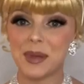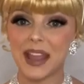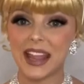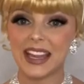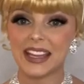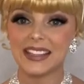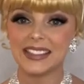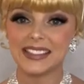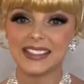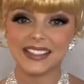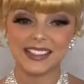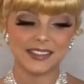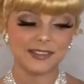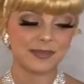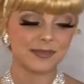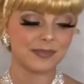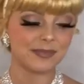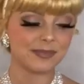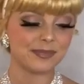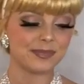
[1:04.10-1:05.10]
paint,
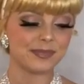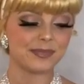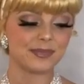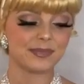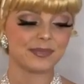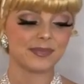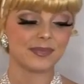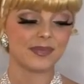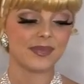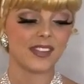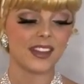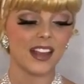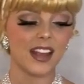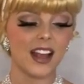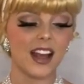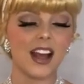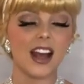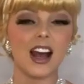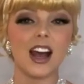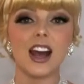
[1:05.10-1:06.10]

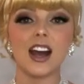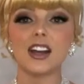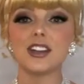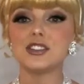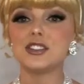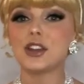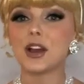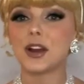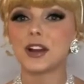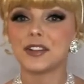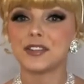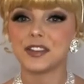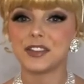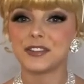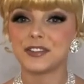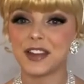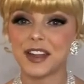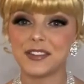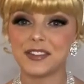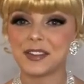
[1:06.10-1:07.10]
a jar of your
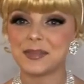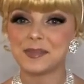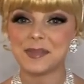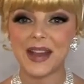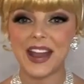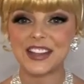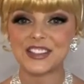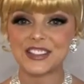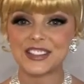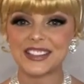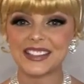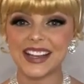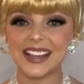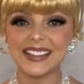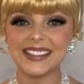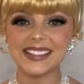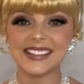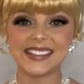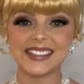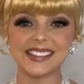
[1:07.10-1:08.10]
favorite magic
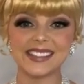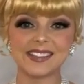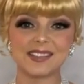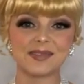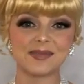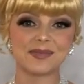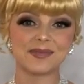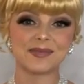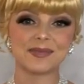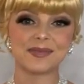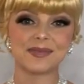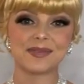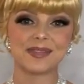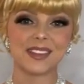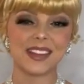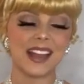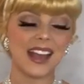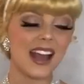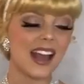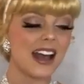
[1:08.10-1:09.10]
dust,
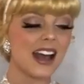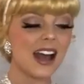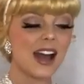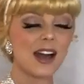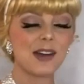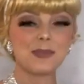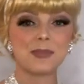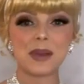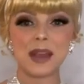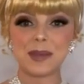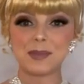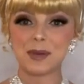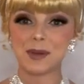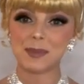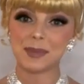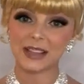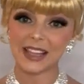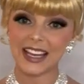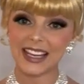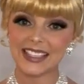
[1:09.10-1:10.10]
a paper
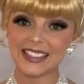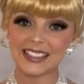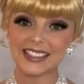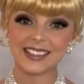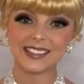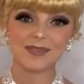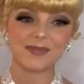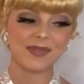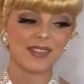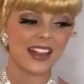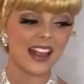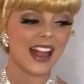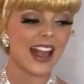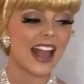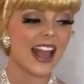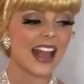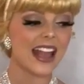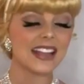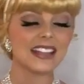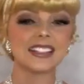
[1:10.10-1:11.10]
plate,
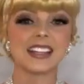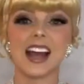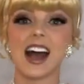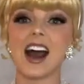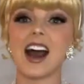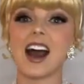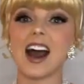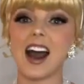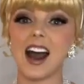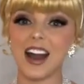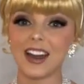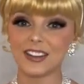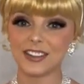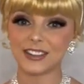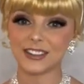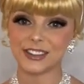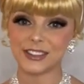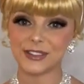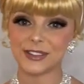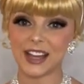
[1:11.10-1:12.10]
and a
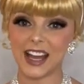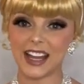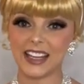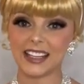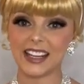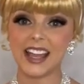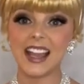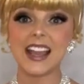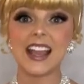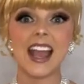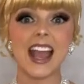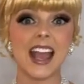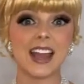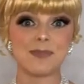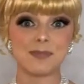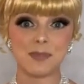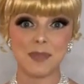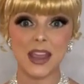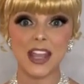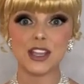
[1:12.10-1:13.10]
hot glue gun.
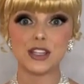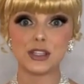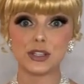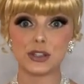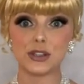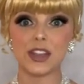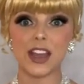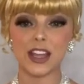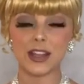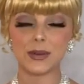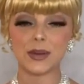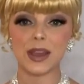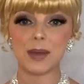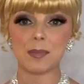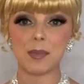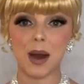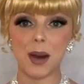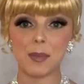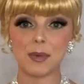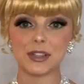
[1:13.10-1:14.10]
And make sure that you
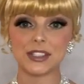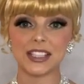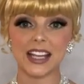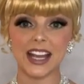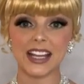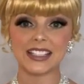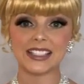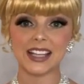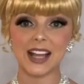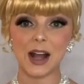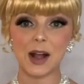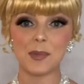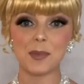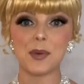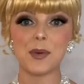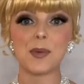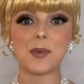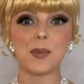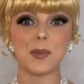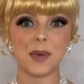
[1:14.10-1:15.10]
get Mom or Dad's help
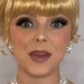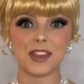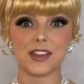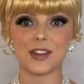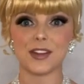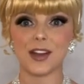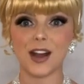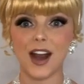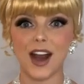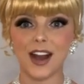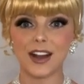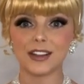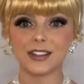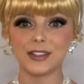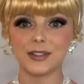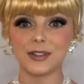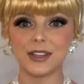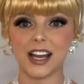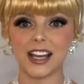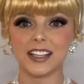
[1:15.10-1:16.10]
with your hot
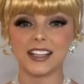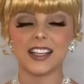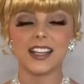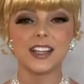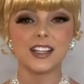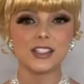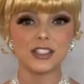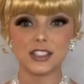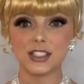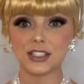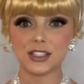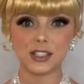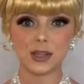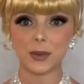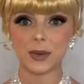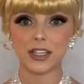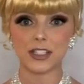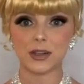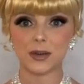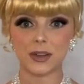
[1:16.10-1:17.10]
glue gun, just so
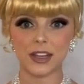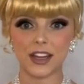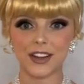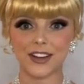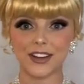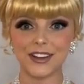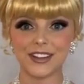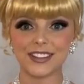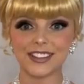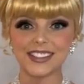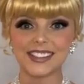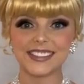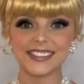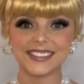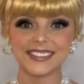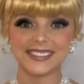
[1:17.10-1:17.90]
we don't get hurt.